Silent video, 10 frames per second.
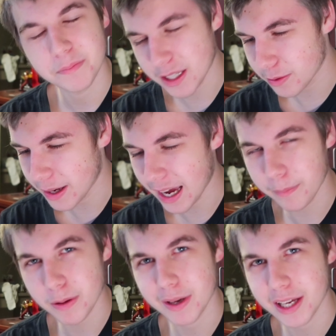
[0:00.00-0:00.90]
Makes me
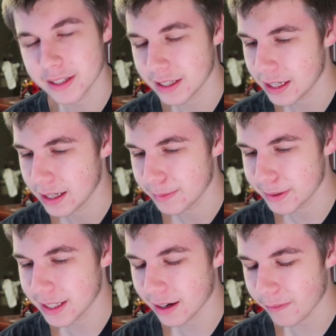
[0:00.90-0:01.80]
happy, man.
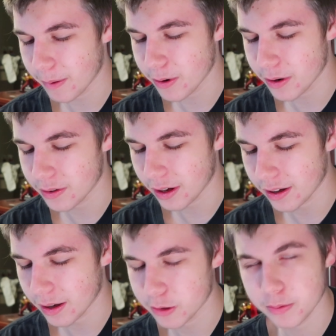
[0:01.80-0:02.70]
But then I remember
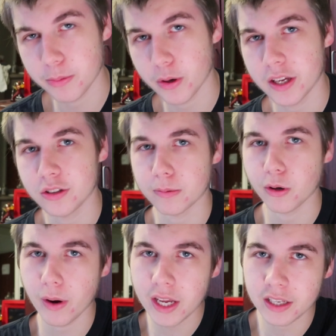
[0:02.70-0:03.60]
how much people hate
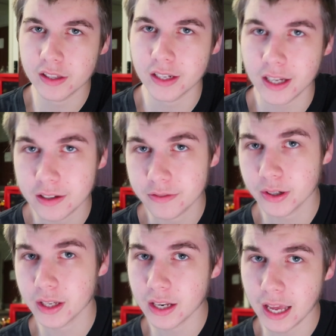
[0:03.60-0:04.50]
Tropical Rain, and then I
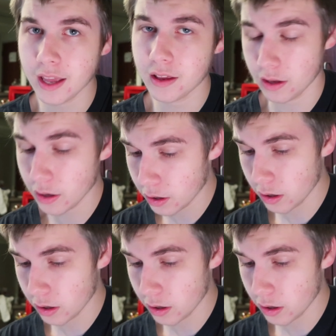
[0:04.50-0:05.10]
freaking hate...